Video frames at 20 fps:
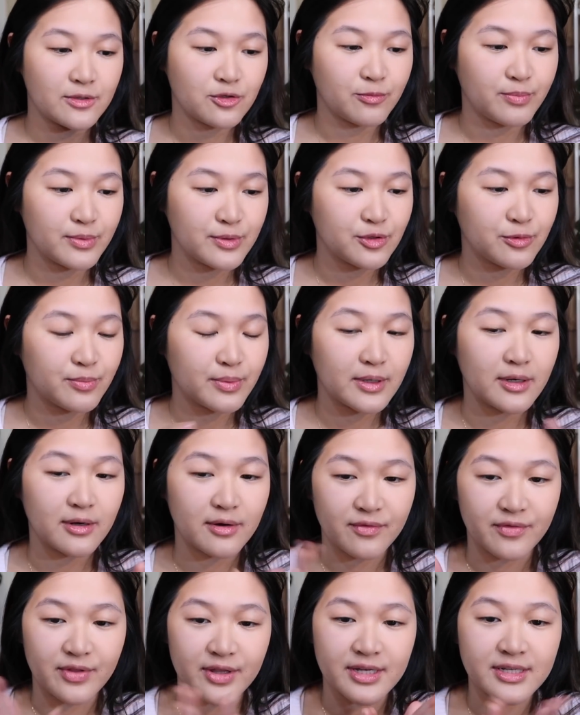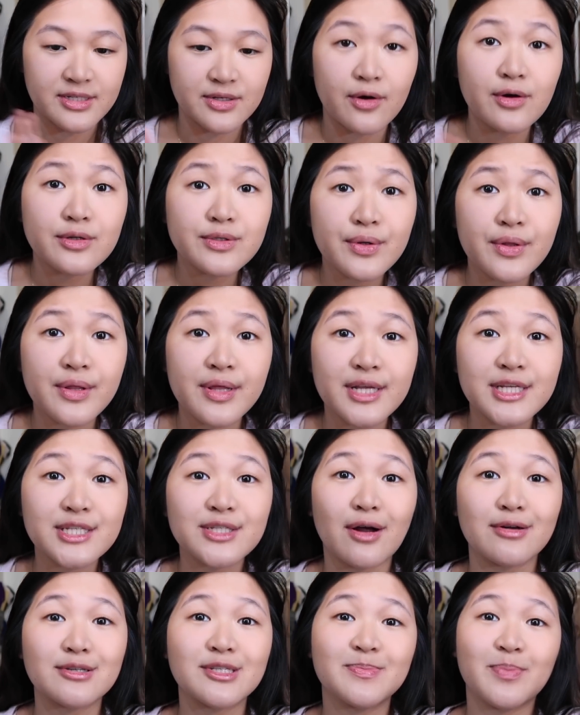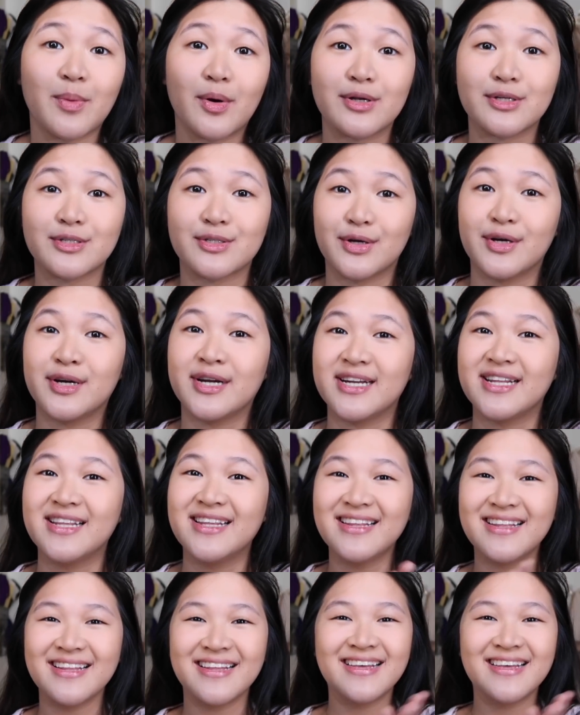super love this. Also, this is not sponsored.